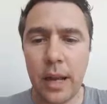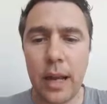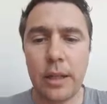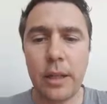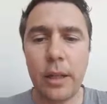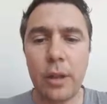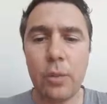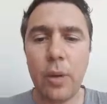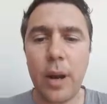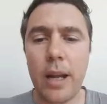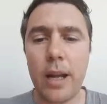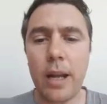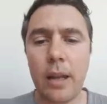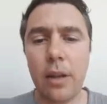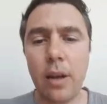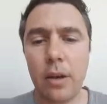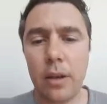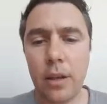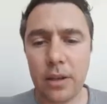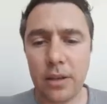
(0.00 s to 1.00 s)
you write a
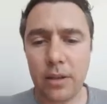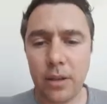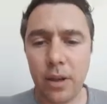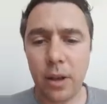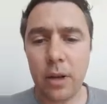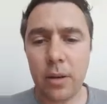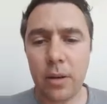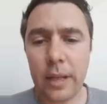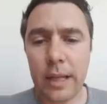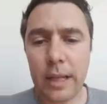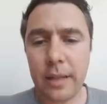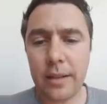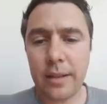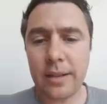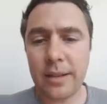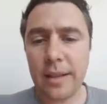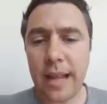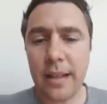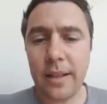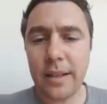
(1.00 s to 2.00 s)
longer story and
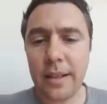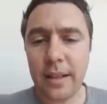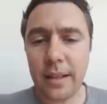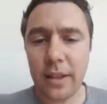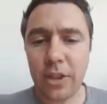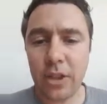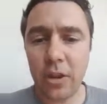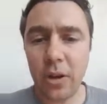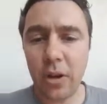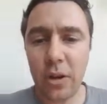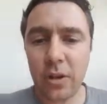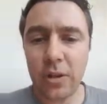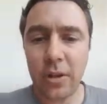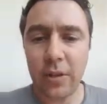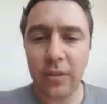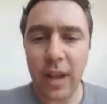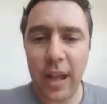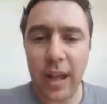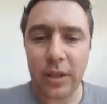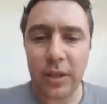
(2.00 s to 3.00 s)
send in a shorter
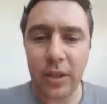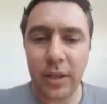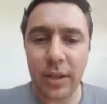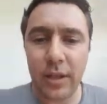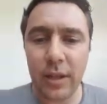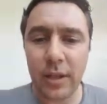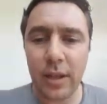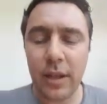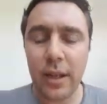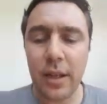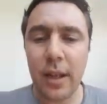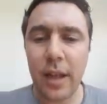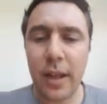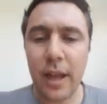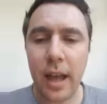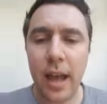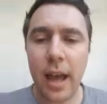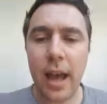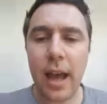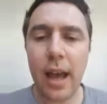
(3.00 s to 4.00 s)
version?
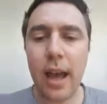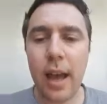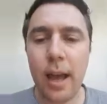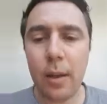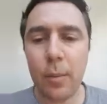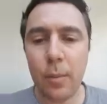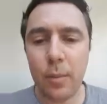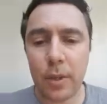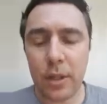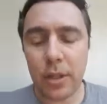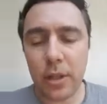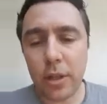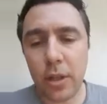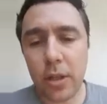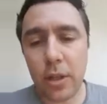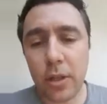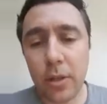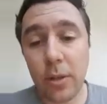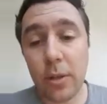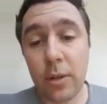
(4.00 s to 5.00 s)

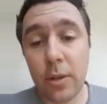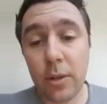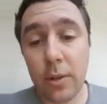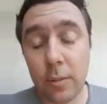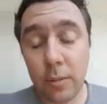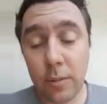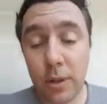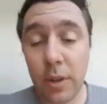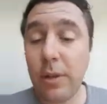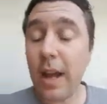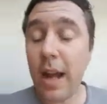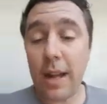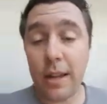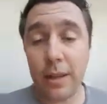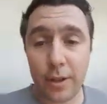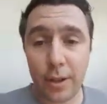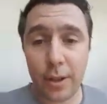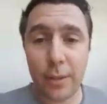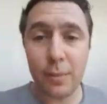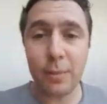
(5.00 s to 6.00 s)
You can
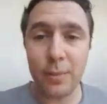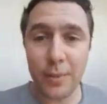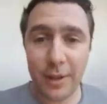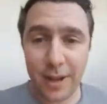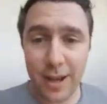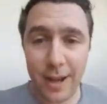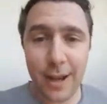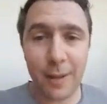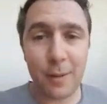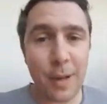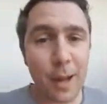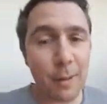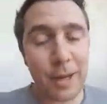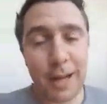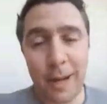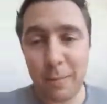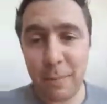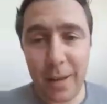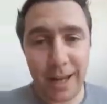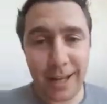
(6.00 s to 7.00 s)
do, yeah. I mean,
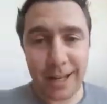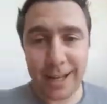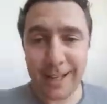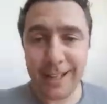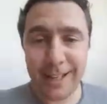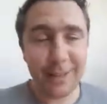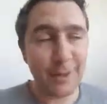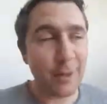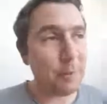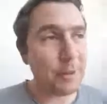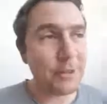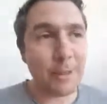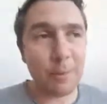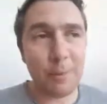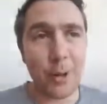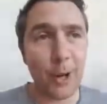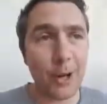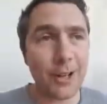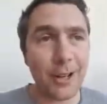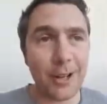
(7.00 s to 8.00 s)
I'm making this up as I'm
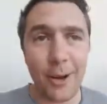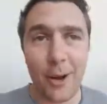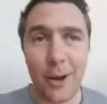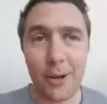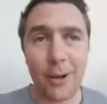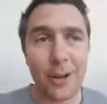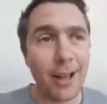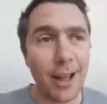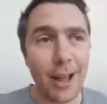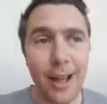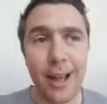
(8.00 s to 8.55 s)
going along.